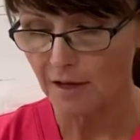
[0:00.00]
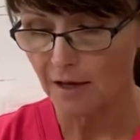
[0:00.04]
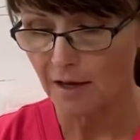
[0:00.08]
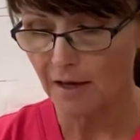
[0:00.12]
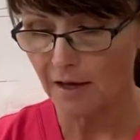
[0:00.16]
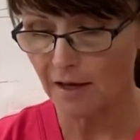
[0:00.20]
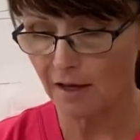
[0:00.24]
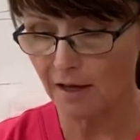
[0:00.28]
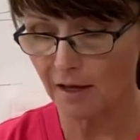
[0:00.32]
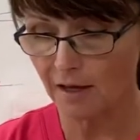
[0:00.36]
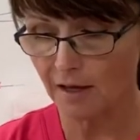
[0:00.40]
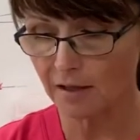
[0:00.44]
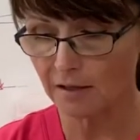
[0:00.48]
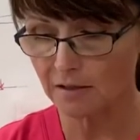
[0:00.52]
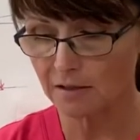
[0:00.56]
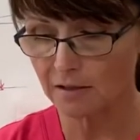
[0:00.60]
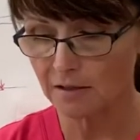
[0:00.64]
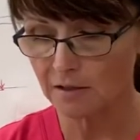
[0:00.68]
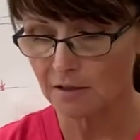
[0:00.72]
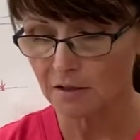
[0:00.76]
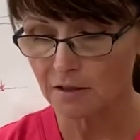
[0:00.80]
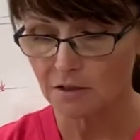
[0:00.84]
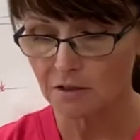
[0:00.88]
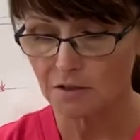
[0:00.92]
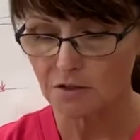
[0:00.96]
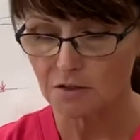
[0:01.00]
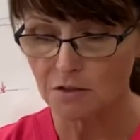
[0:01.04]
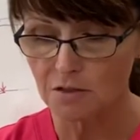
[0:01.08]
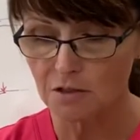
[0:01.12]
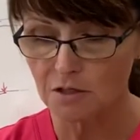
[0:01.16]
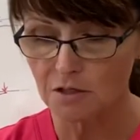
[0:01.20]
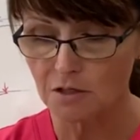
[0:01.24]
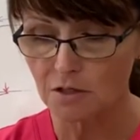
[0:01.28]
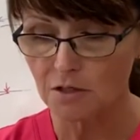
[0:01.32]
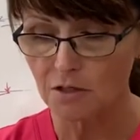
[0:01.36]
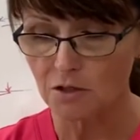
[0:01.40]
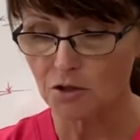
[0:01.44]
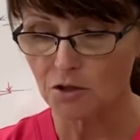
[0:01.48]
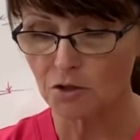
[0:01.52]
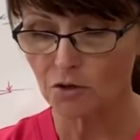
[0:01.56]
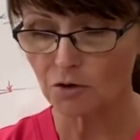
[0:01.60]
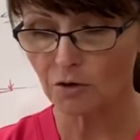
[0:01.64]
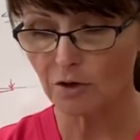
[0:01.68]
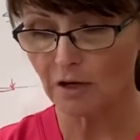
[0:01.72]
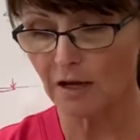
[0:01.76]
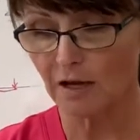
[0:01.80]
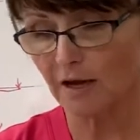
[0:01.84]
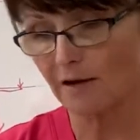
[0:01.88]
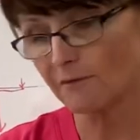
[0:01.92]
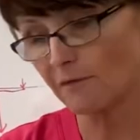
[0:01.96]
And you're
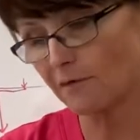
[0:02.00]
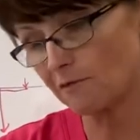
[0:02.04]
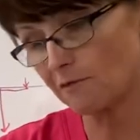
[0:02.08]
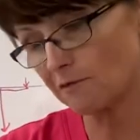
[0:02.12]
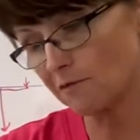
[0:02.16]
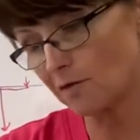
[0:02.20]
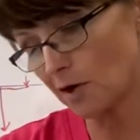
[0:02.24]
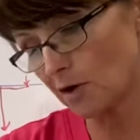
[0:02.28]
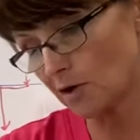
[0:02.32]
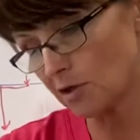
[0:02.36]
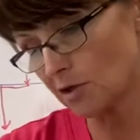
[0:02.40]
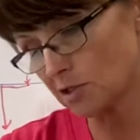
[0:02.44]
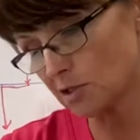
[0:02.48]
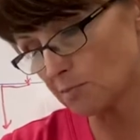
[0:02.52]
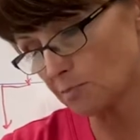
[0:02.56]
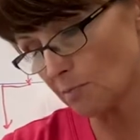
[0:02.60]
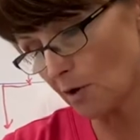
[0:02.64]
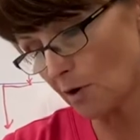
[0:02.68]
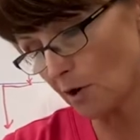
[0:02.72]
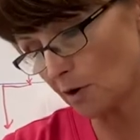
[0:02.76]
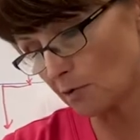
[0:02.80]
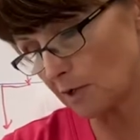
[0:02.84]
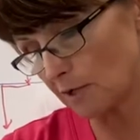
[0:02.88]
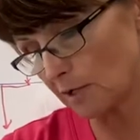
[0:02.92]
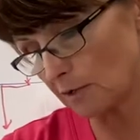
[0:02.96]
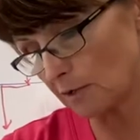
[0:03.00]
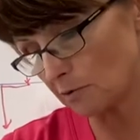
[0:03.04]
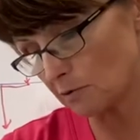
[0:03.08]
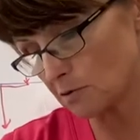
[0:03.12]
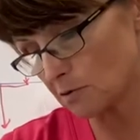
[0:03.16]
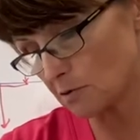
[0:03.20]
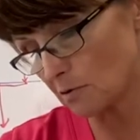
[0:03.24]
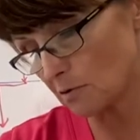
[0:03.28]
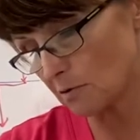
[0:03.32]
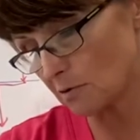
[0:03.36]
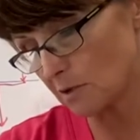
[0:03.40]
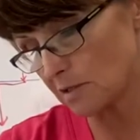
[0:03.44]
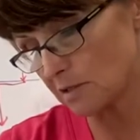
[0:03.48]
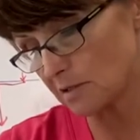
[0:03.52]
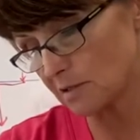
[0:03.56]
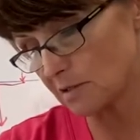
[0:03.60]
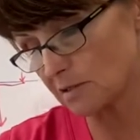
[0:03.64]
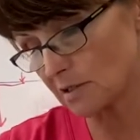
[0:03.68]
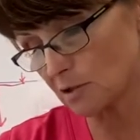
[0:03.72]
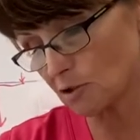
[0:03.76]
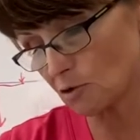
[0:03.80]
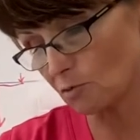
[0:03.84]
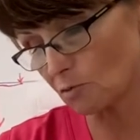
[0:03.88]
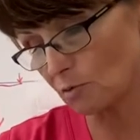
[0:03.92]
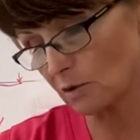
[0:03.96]
going to have a very small needle. So this is
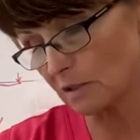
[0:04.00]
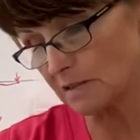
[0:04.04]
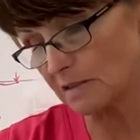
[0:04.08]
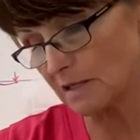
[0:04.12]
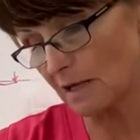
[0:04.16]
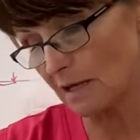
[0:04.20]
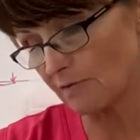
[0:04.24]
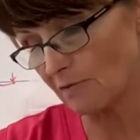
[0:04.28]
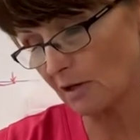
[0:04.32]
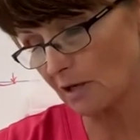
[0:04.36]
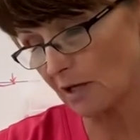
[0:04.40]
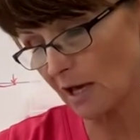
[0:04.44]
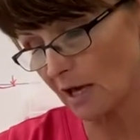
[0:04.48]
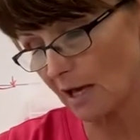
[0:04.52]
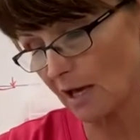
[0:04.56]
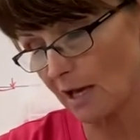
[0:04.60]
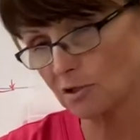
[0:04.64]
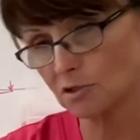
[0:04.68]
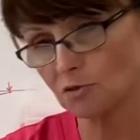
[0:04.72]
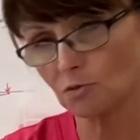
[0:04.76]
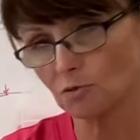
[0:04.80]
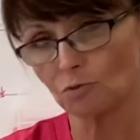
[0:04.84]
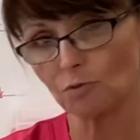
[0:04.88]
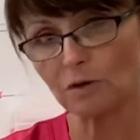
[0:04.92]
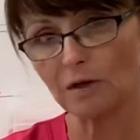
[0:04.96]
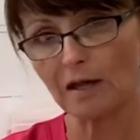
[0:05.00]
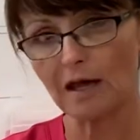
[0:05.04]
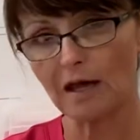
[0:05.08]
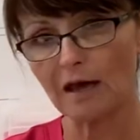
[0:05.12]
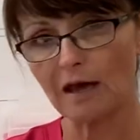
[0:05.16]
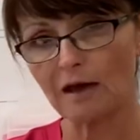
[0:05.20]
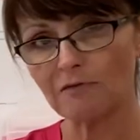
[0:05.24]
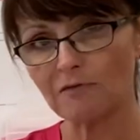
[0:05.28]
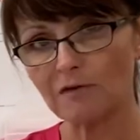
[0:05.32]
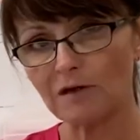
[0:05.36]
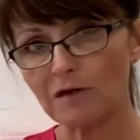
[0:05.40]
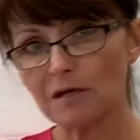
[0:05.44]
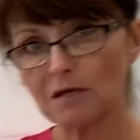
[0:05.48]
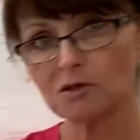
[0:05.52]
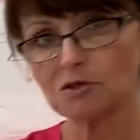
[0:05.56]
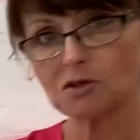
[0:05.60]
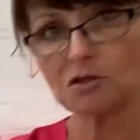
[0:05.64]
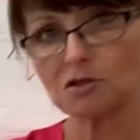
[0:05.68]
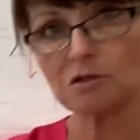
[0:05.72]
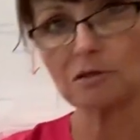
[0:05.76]
a 27 gauge, 1 half inch.